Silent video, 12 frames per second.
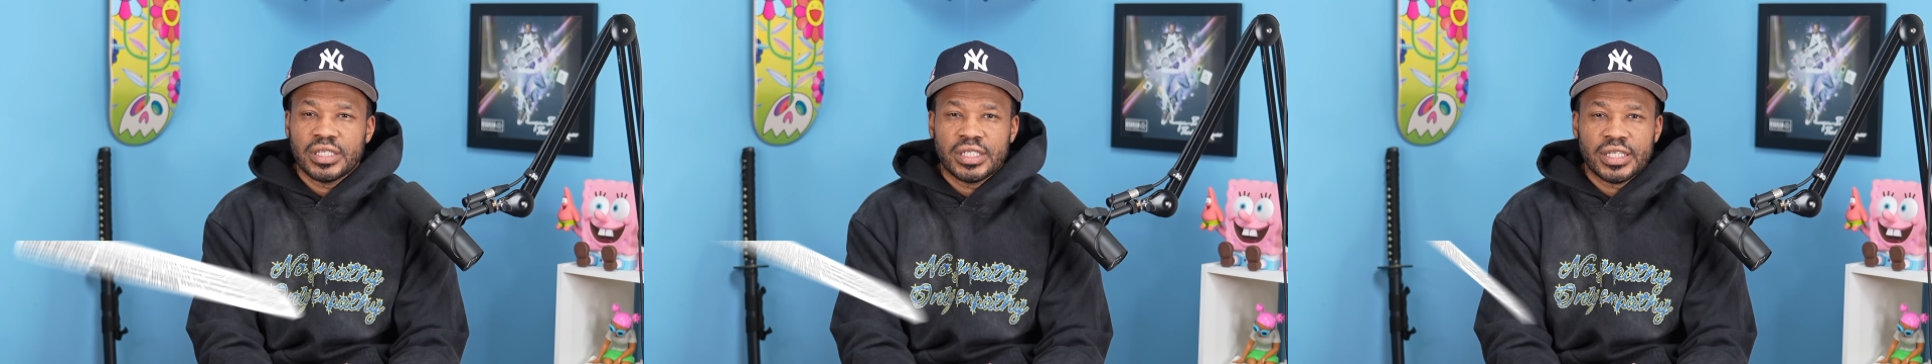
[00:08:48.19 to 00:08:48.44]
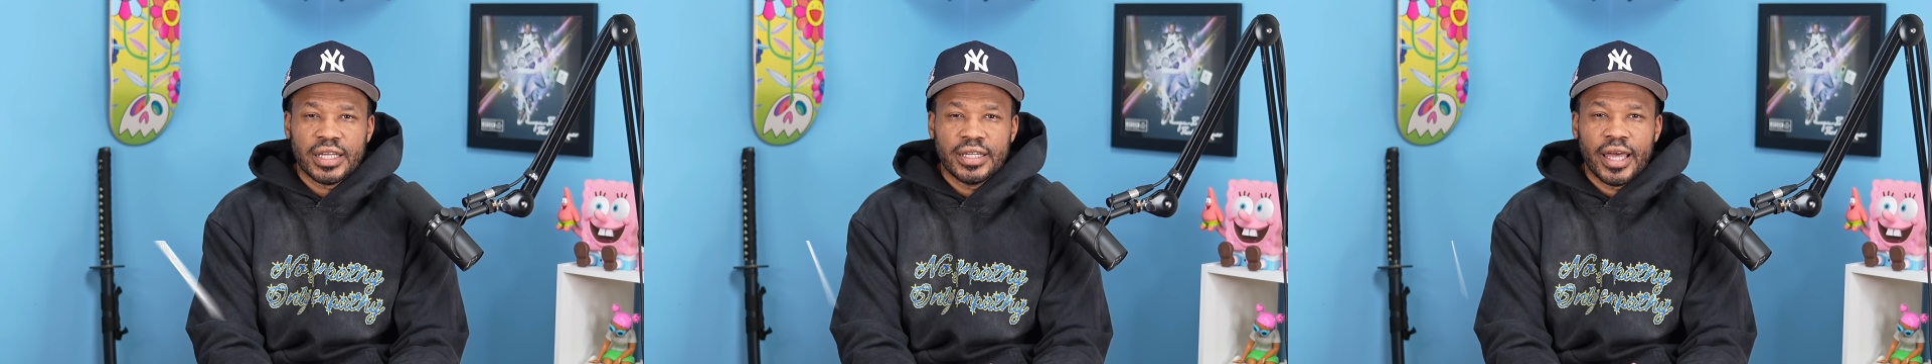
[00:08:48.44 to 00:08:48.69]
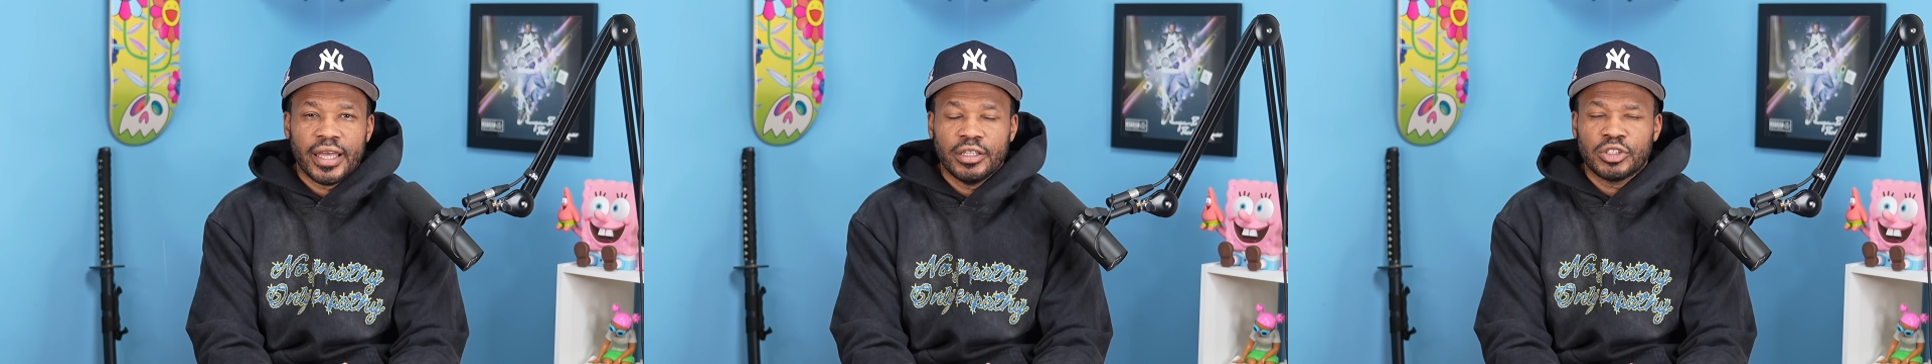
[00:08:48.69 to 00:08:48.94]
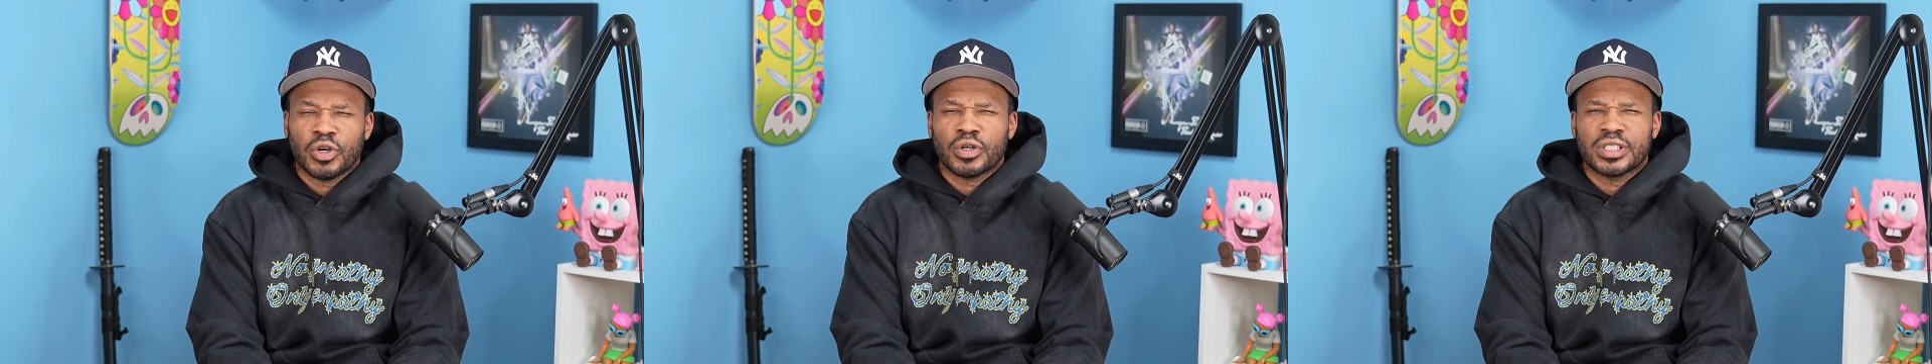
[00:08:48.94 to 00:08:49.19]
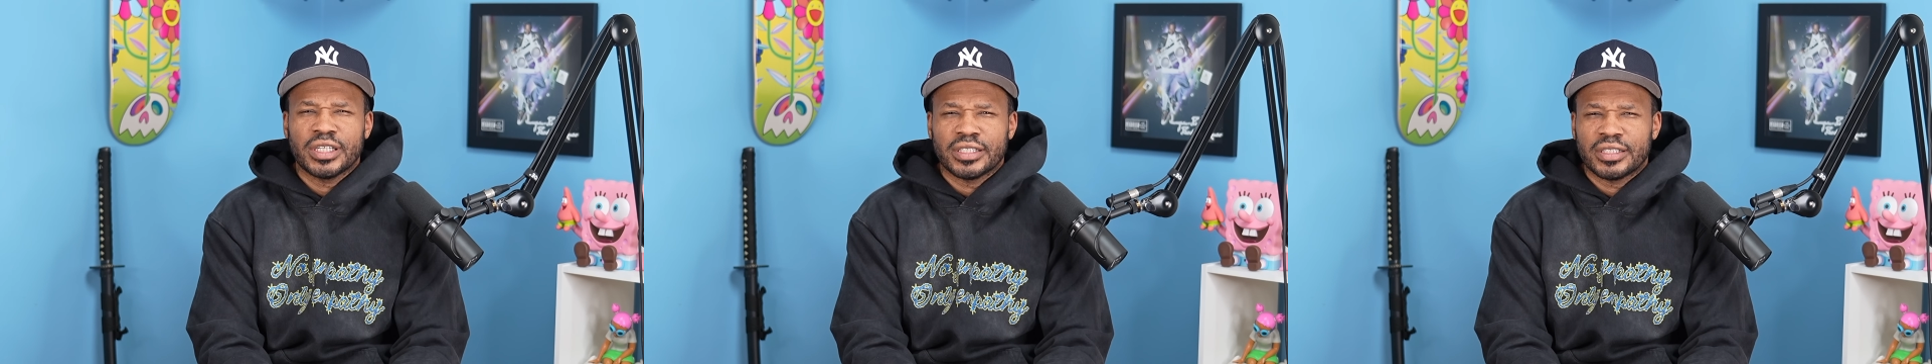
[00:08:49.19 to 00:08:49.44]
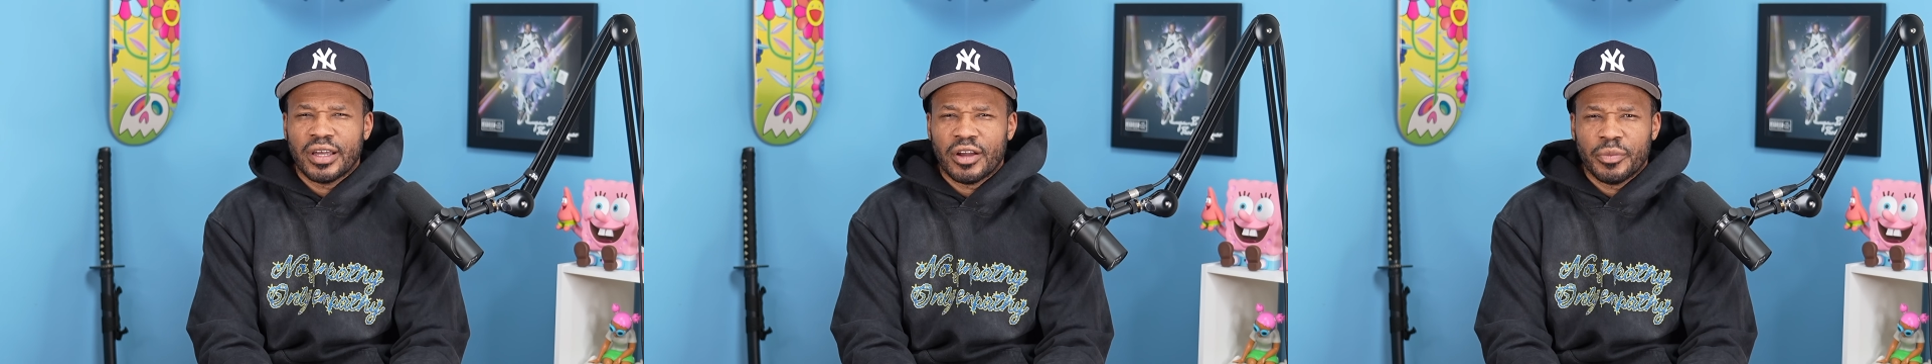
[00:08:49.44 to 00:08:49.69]
said that he talked to his
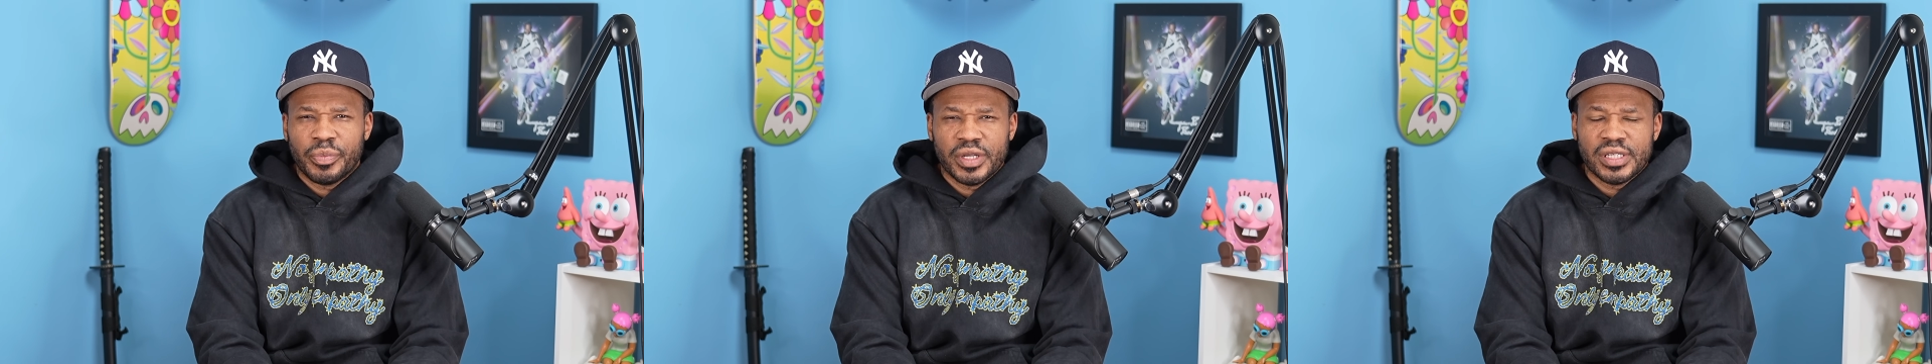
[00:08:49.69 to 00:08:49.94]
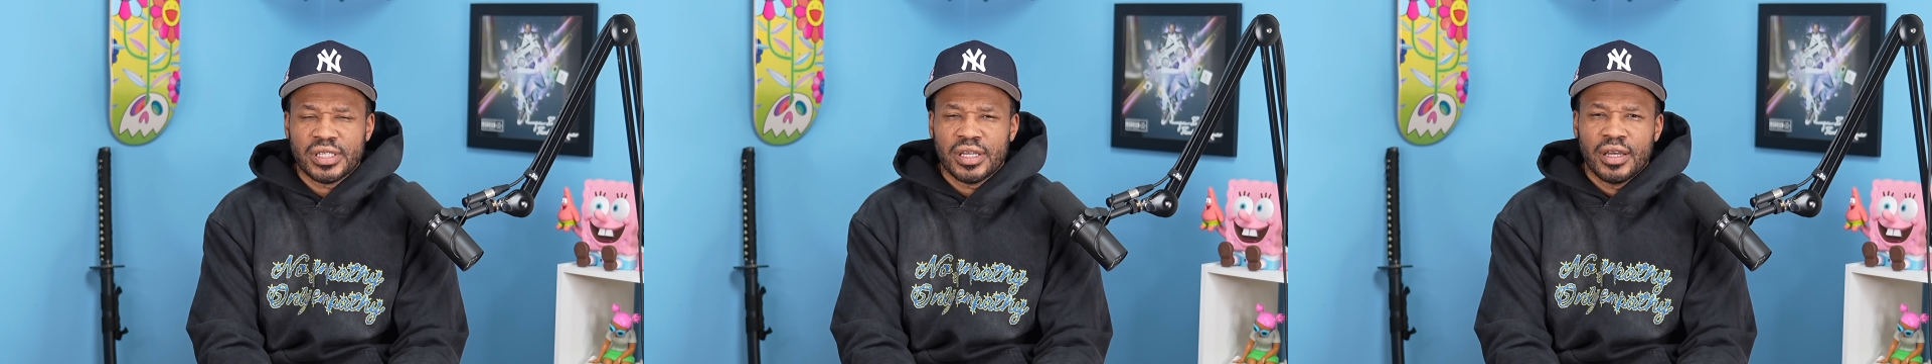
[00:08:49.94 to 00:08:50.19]
therapist